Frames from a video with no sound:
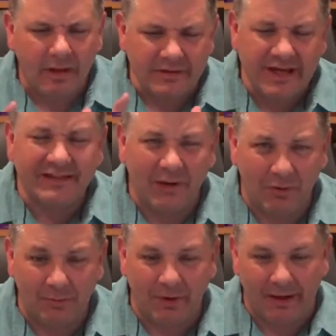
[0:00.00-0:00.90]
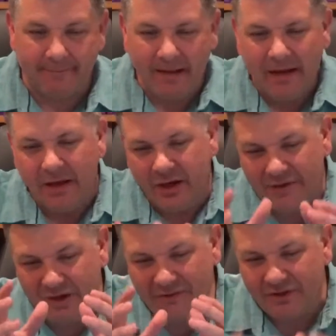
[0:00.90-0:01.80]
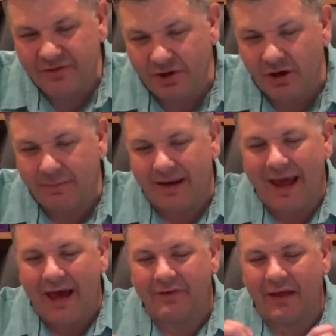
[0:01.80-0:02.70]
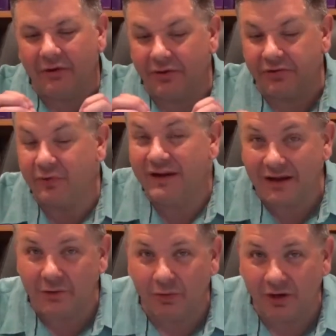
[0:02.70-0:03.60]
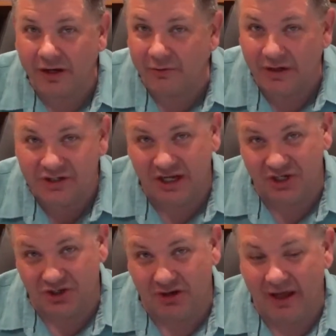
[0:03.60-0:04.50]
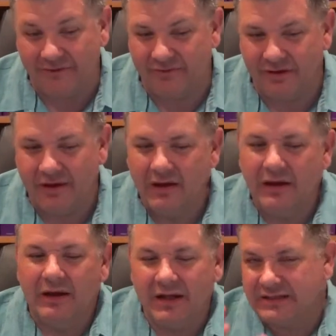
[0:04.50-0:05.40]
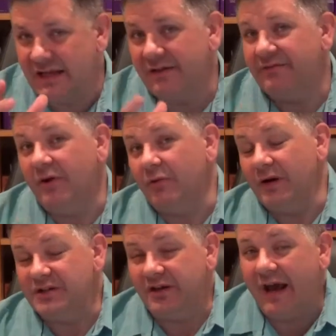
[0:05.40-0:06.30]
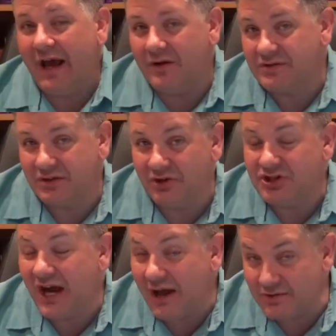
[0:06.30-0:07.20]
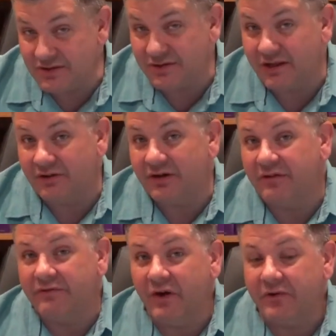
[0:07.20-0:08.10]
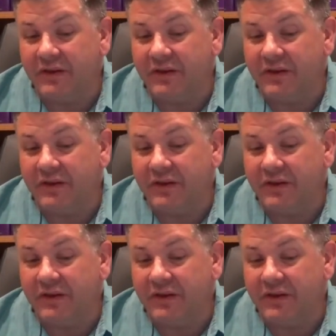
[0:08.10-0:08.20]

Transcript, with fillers: Take that word but. Have you ever thought about how that little three-letter word can really change your life? Let's say the phone rings at your house and your child's on the other end of the phone.